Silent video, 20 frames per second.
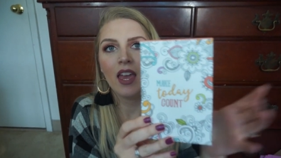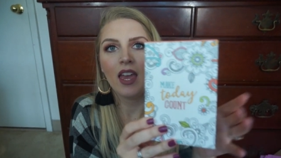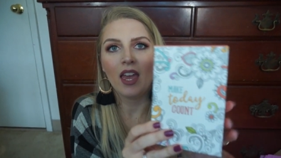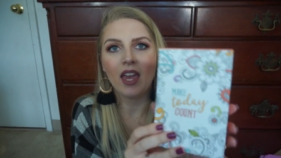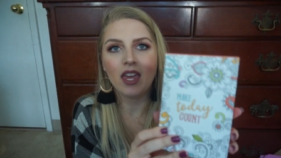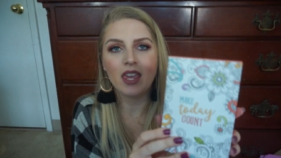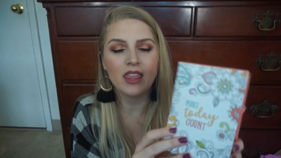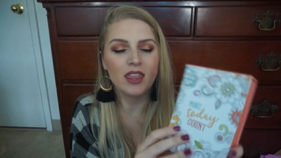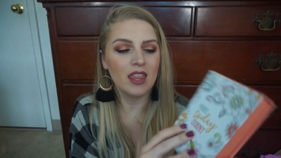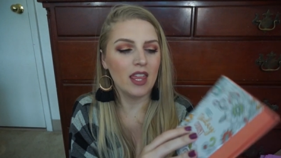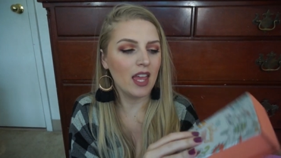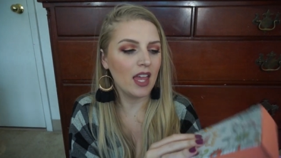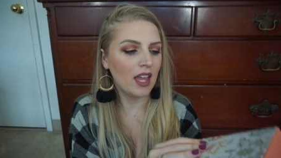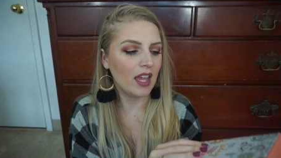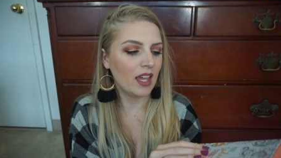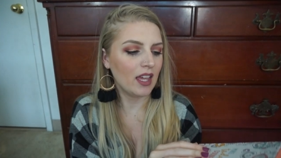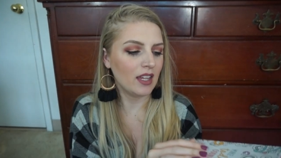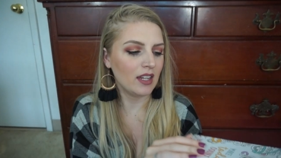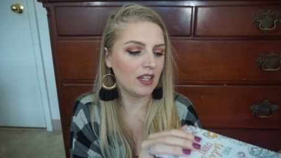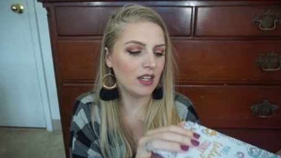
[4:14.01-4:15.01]
And
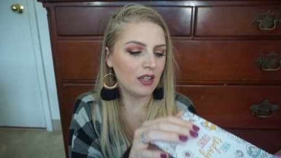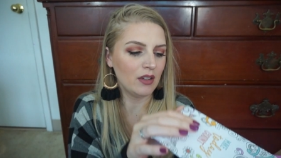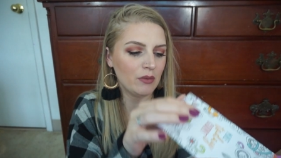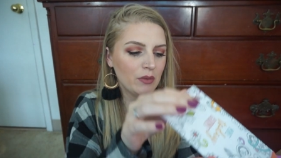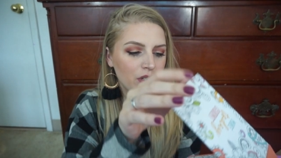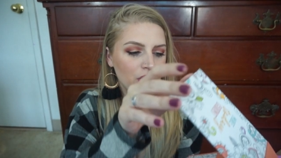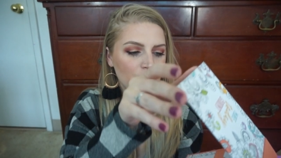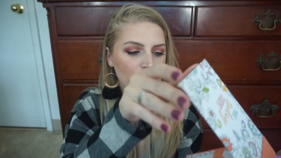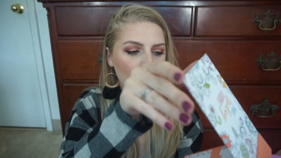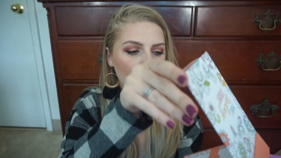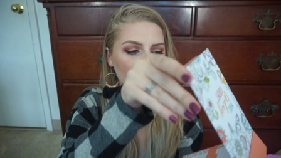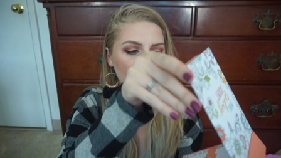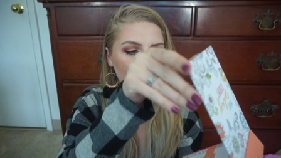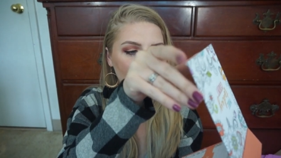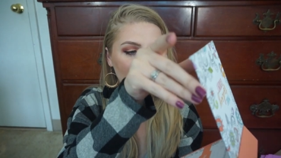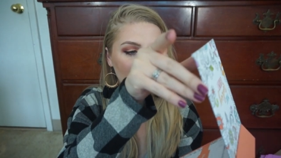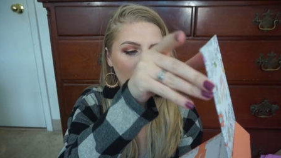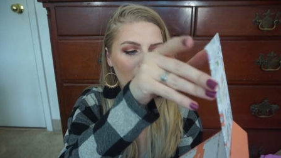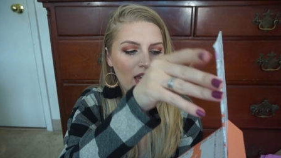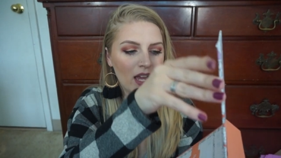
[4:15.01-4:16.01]
then when you open
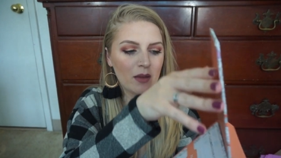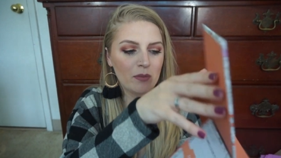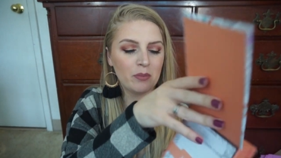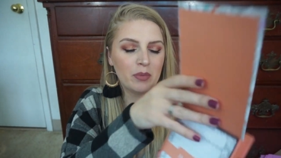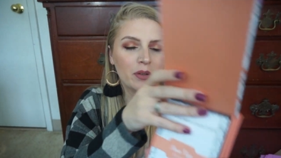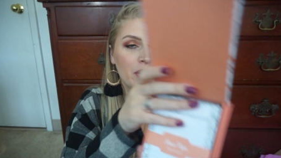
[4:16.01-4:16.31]
it up,